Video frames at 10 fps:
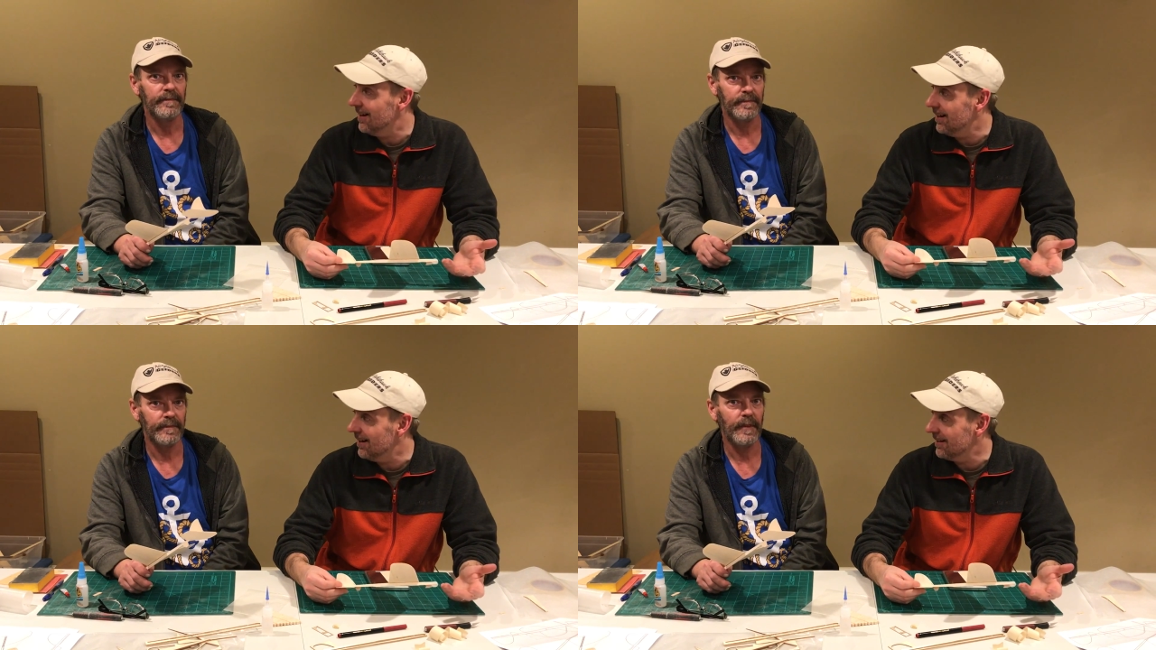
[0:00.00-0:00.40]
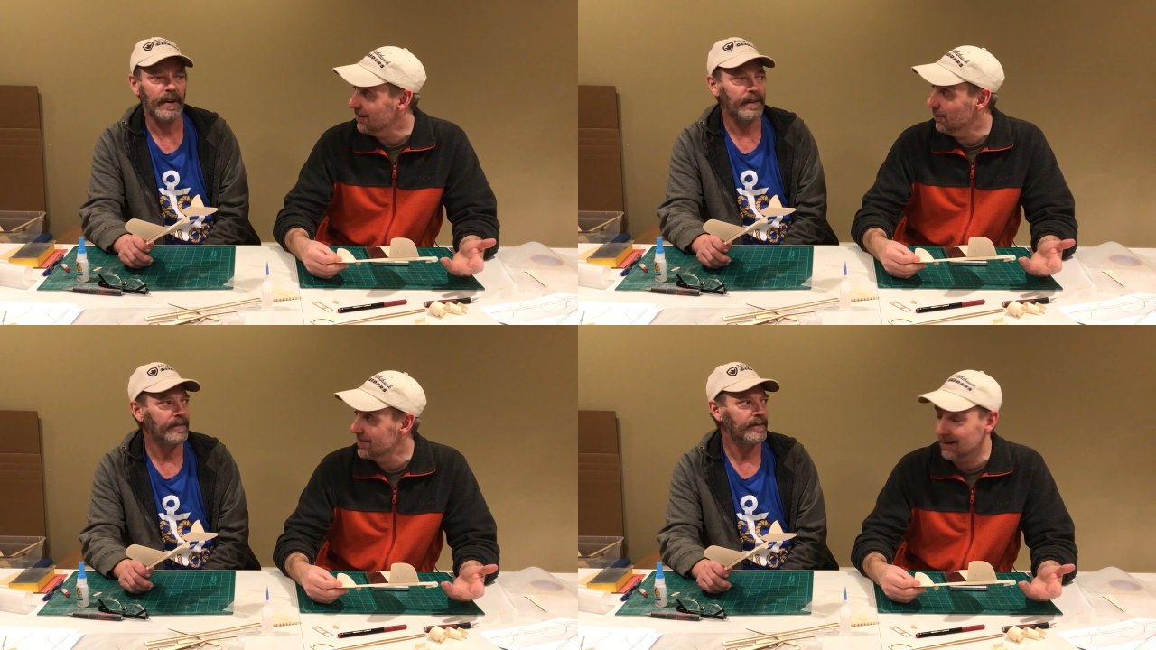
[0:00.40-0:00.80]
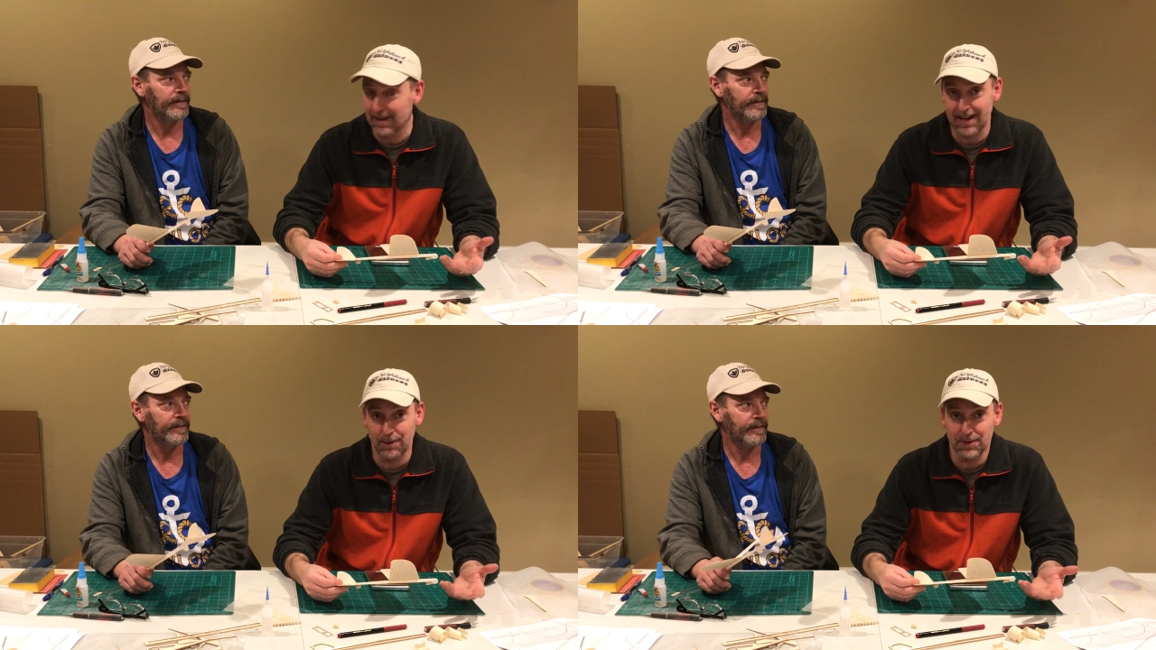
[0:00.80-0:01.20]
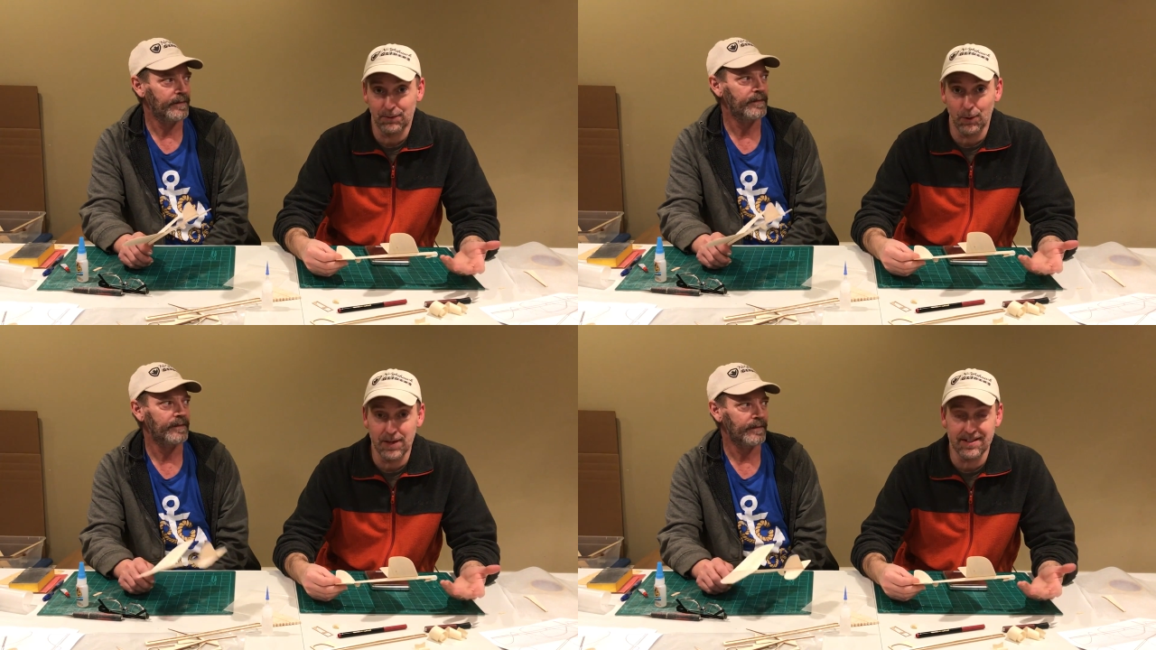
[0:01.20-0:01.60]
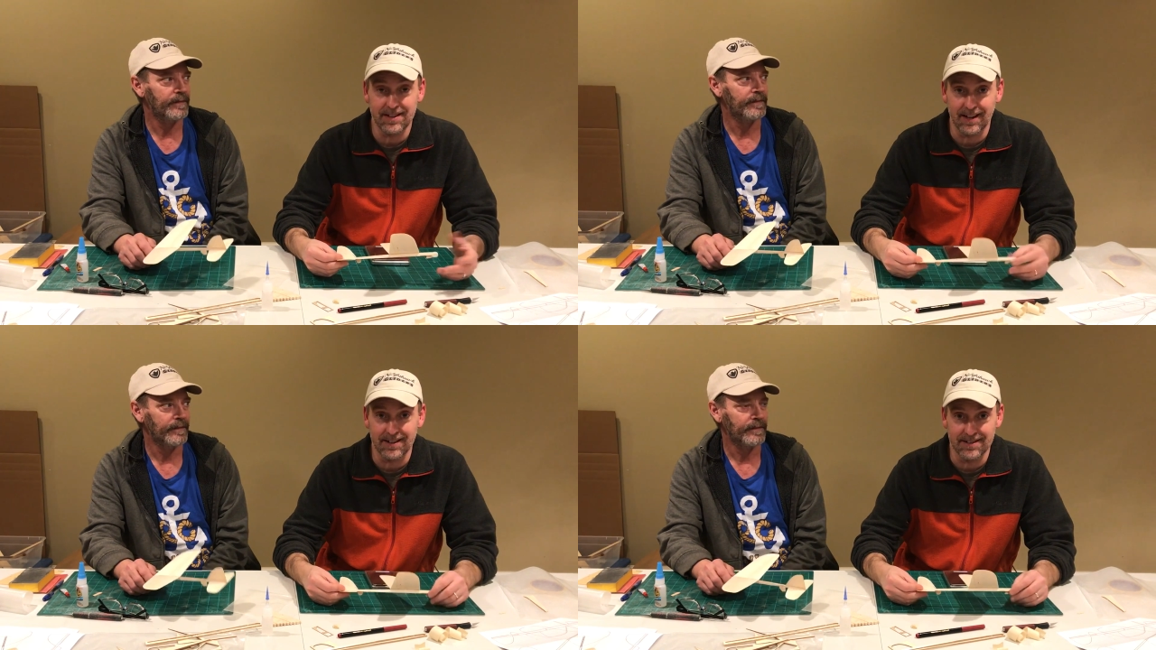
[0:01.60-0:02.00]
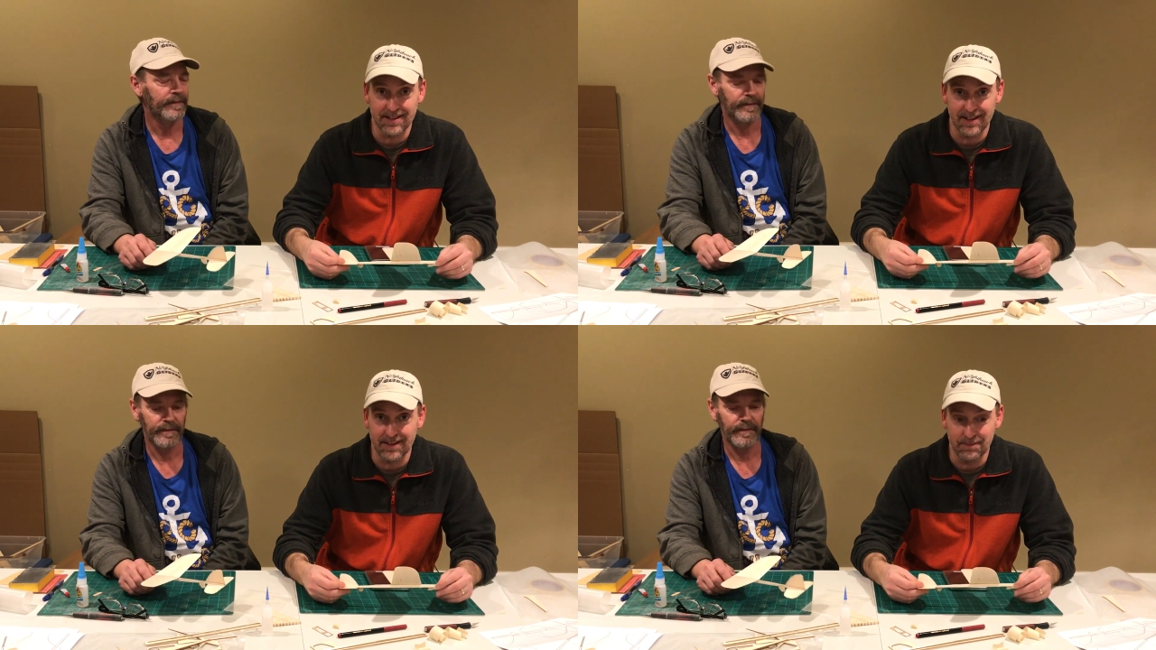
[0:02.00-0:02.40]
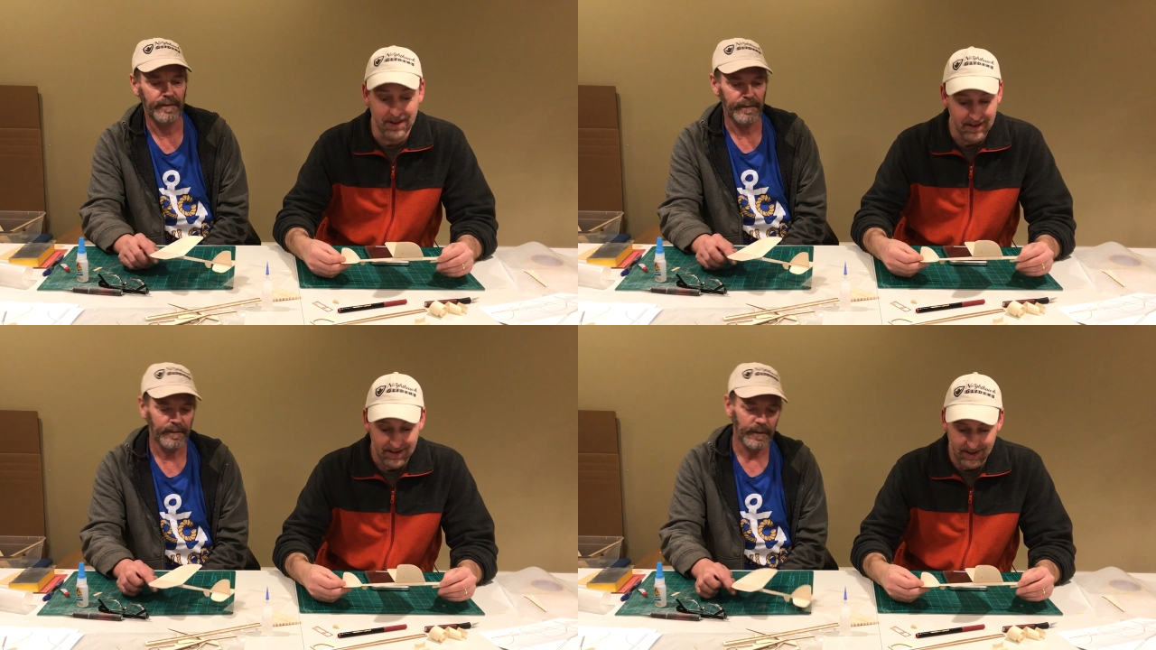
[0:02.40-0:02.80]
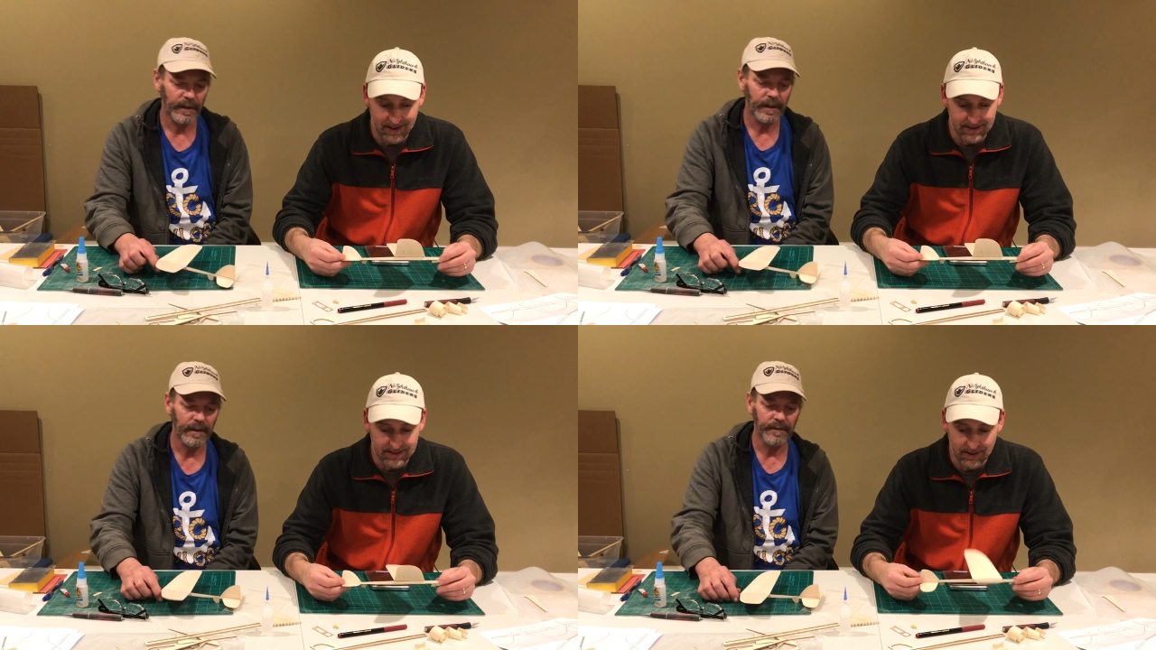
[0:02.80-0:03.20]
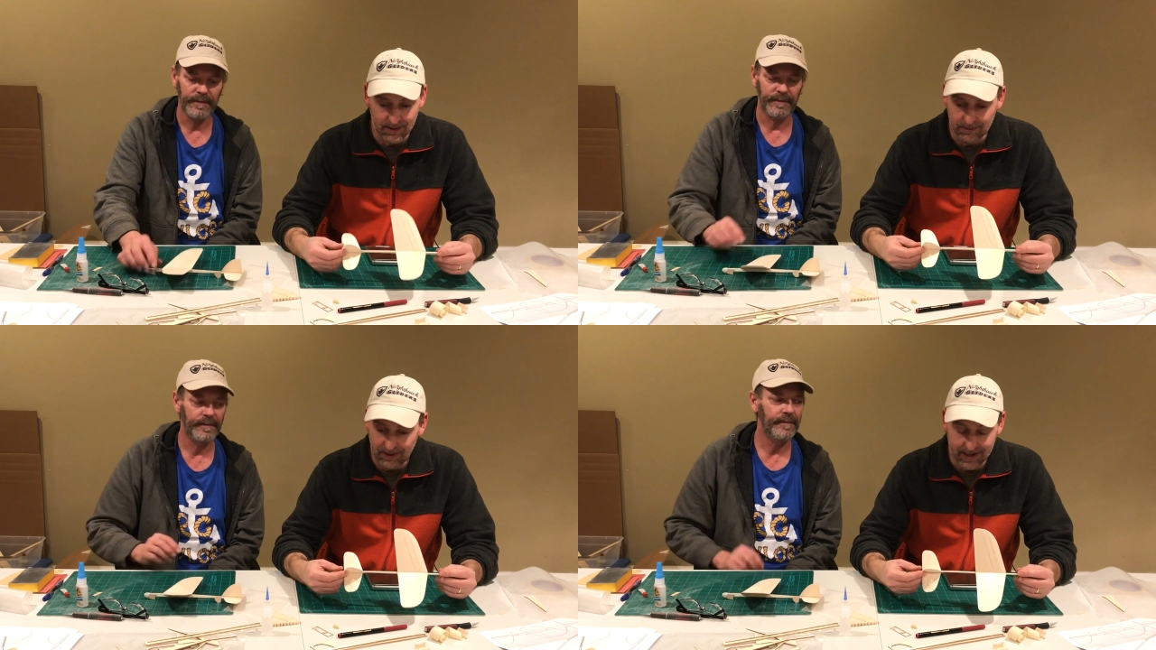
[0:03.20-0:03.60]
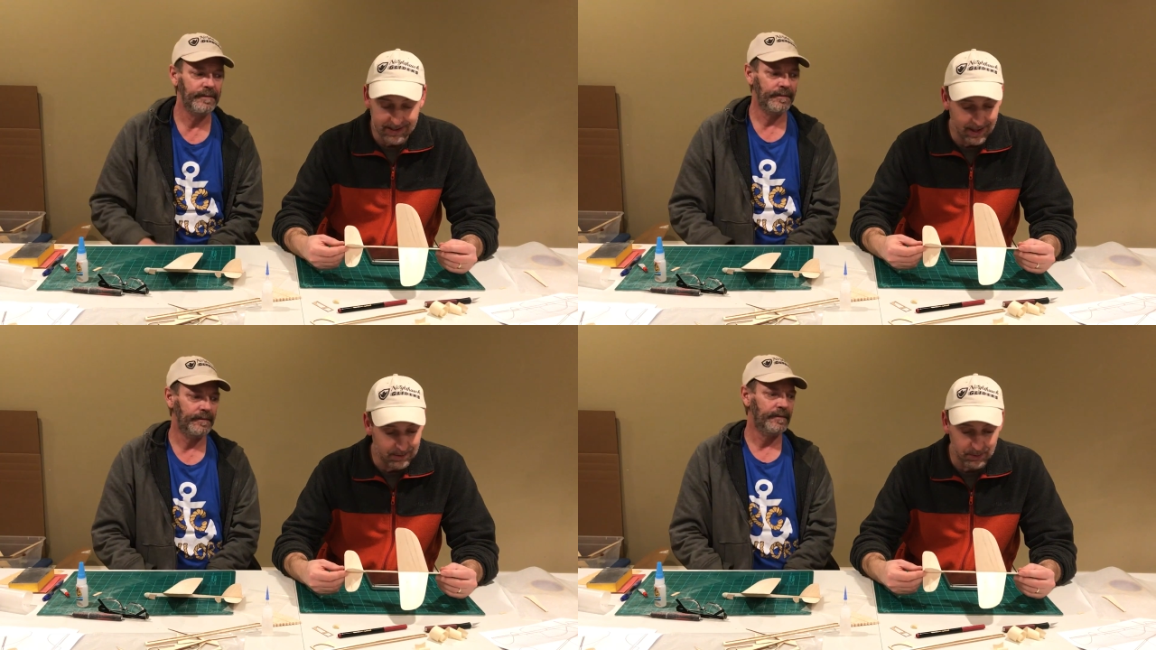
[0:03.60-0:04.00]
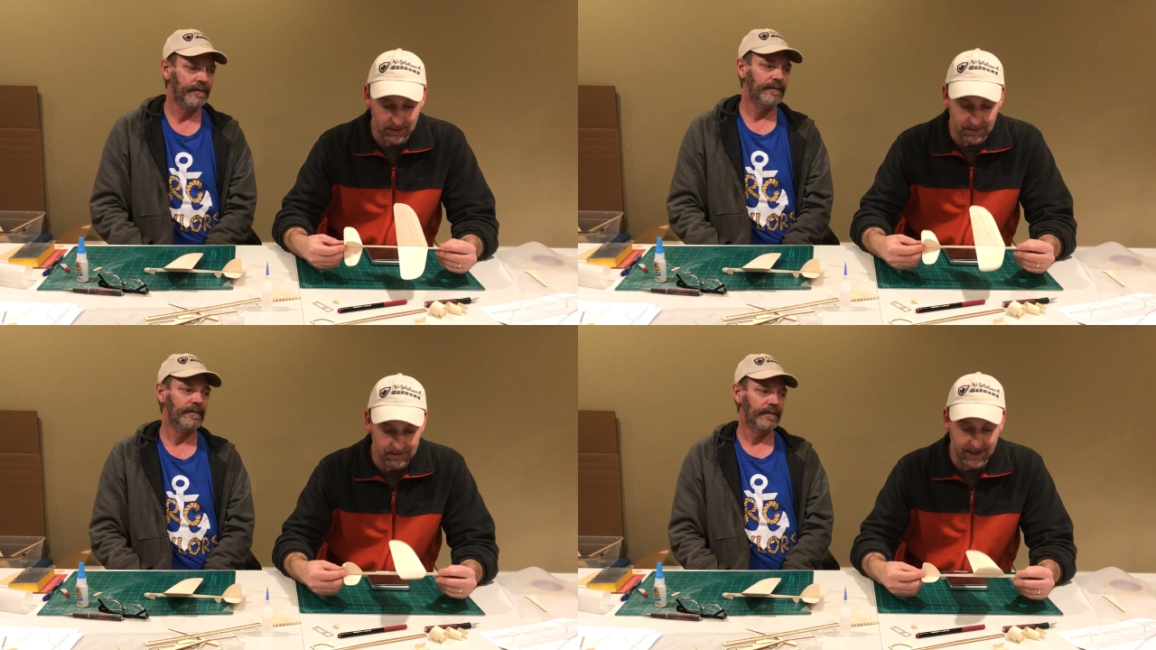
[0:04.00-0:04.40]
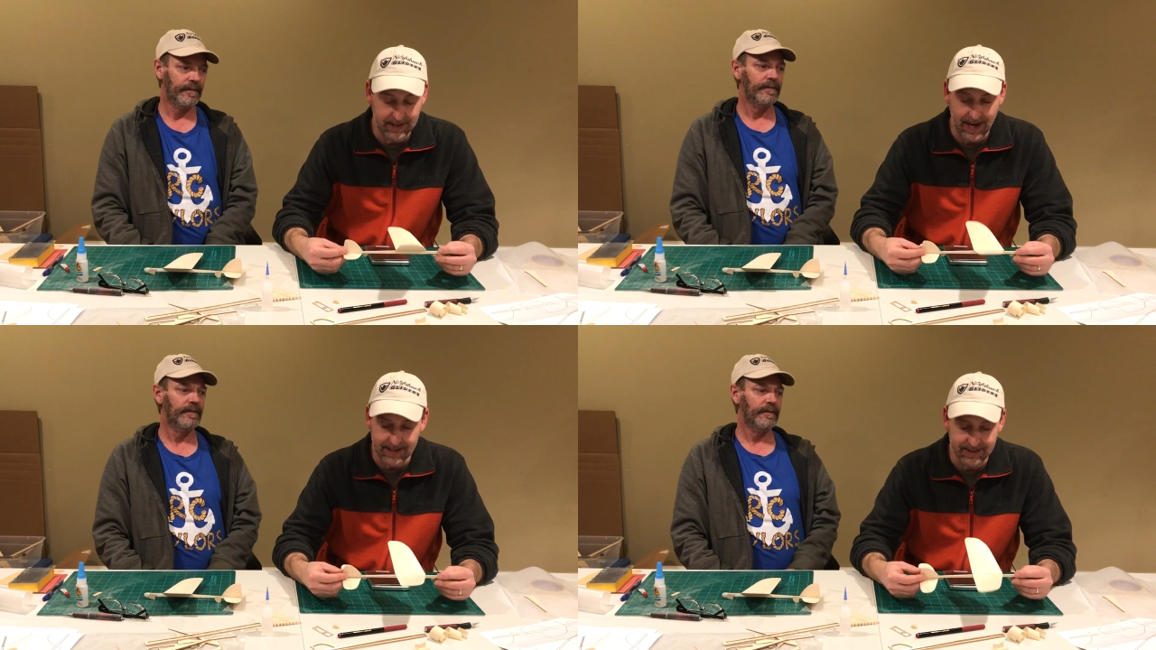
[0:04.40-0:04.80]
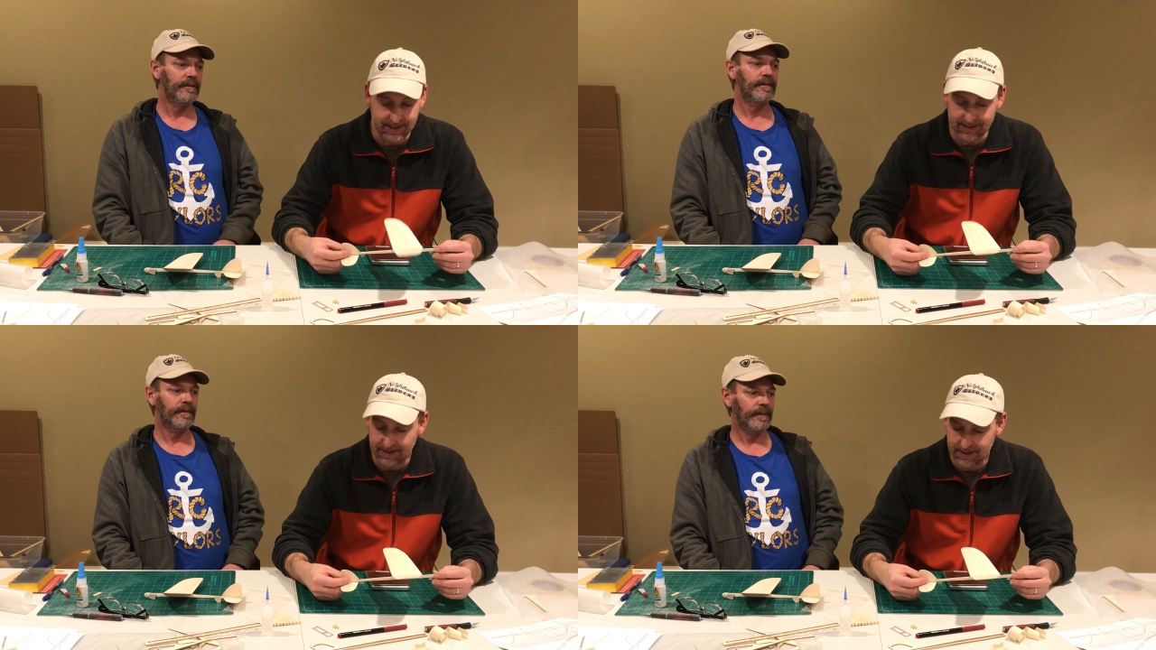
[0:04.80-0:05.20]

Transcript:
Speaker 1: Uh, I think right. one time I had almost forty seconds. Um, so flight times were fantastic.